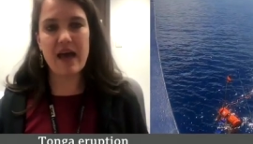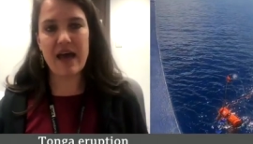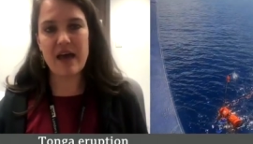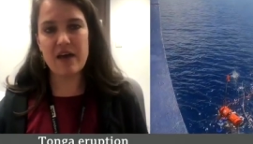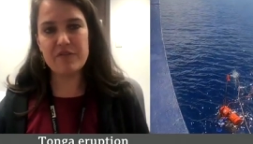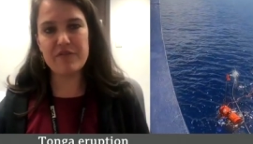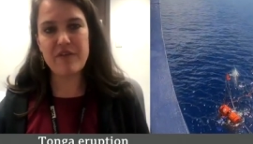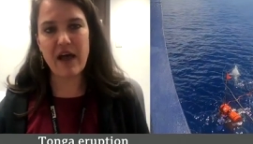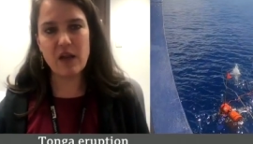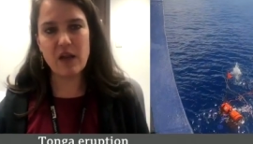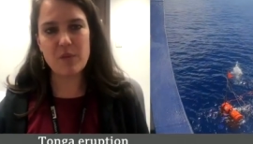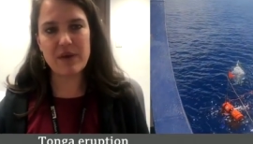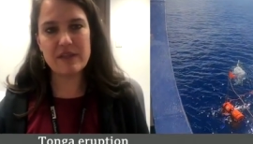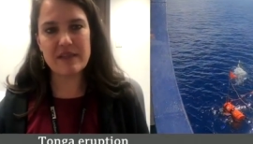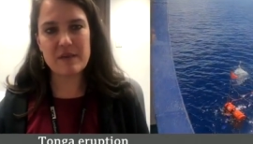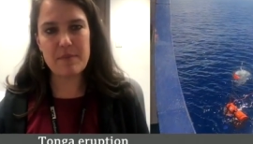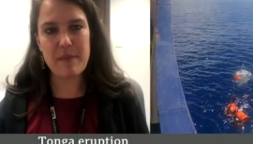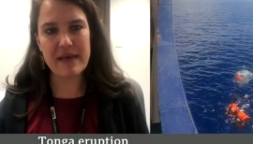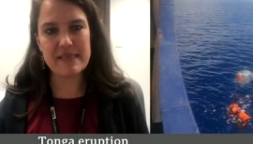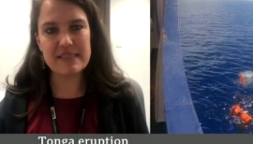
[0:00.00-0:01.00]
uh, following
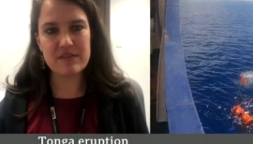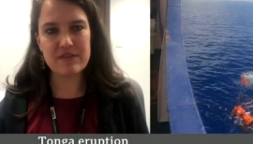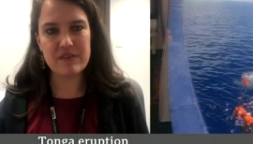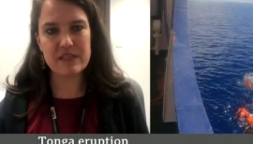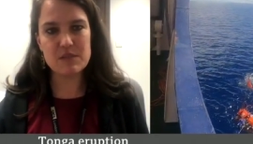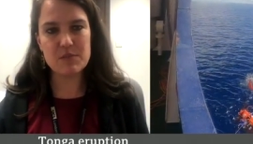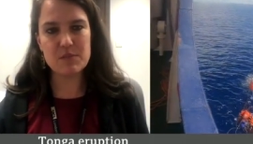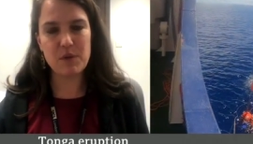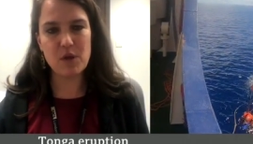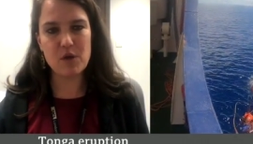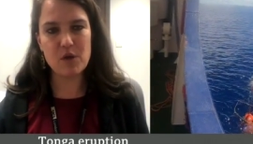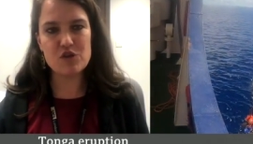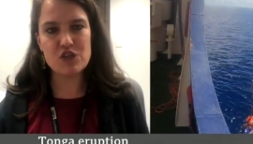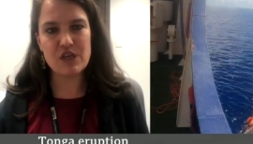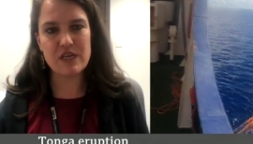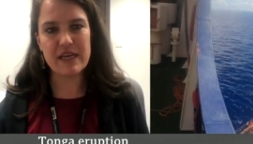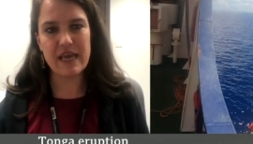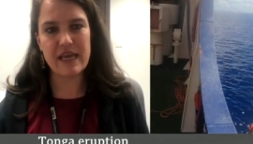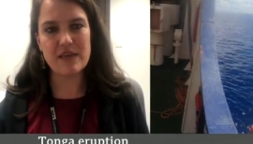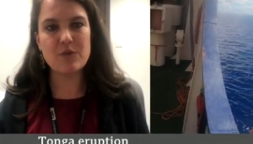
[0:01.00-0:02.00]
the massive
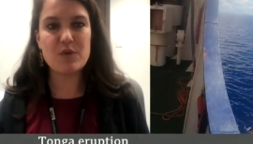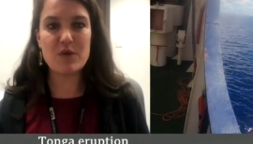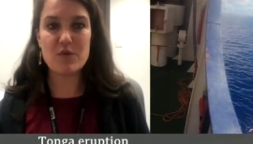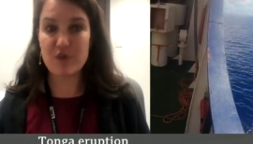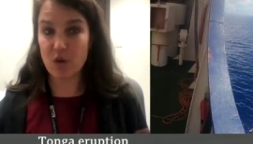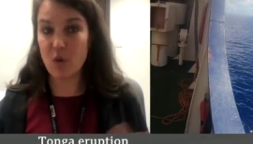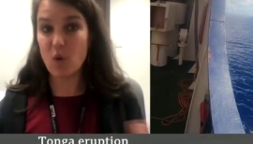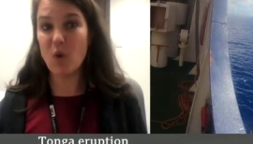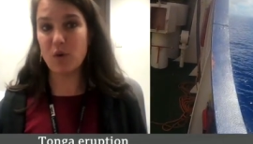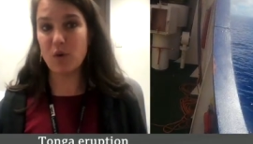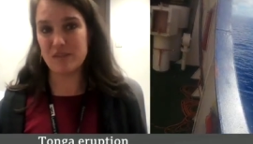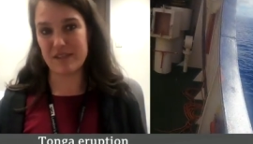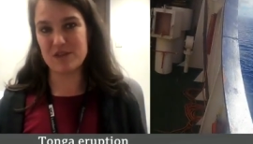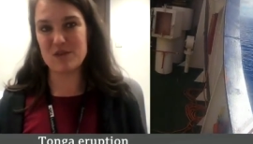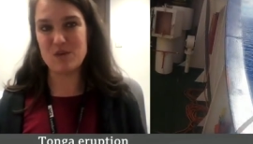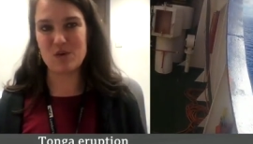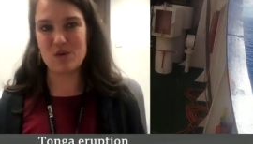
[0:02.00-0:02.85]
explosion. And we recorded